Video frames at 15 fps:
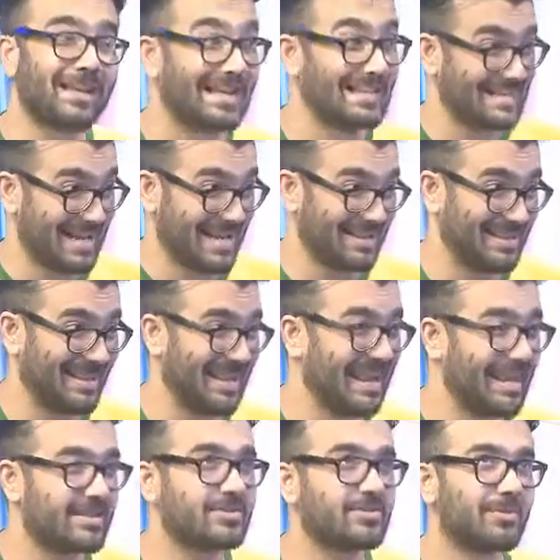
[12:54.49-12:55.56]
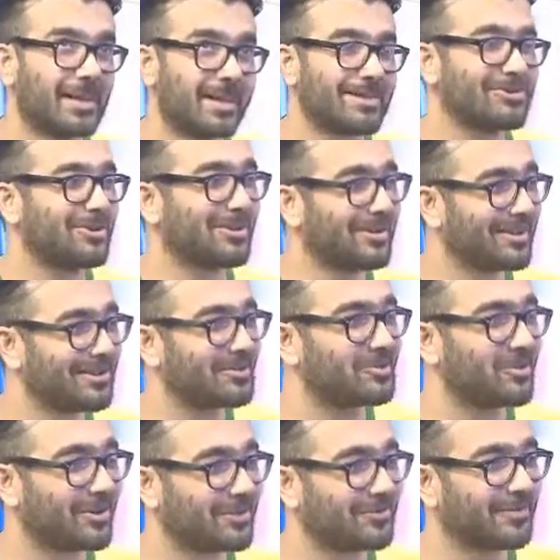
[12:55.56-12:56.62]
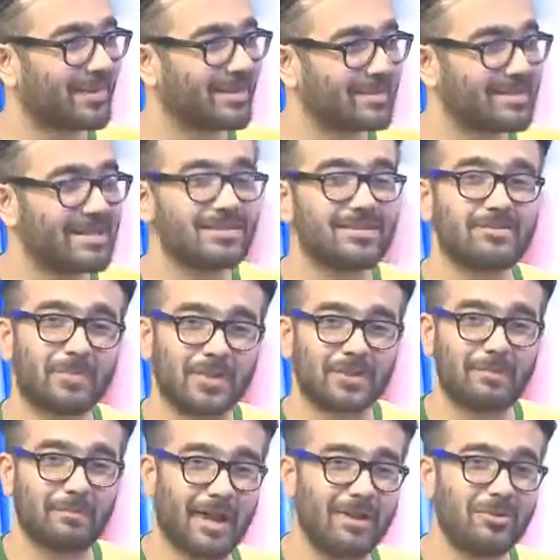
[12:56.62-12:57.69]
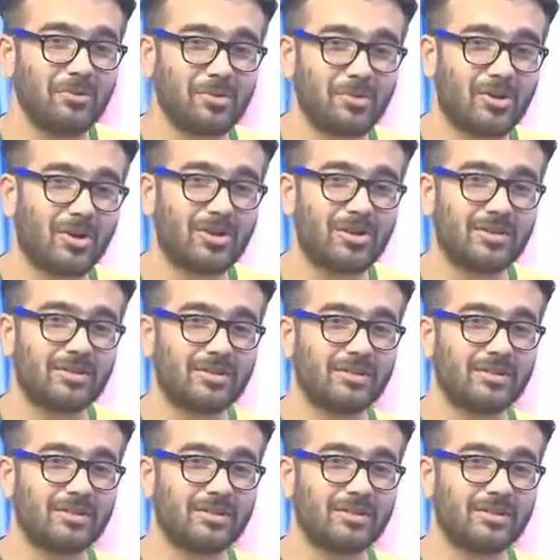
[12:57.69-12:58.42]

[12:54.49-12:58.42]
It's not at the quarterfinal stages, but the man who called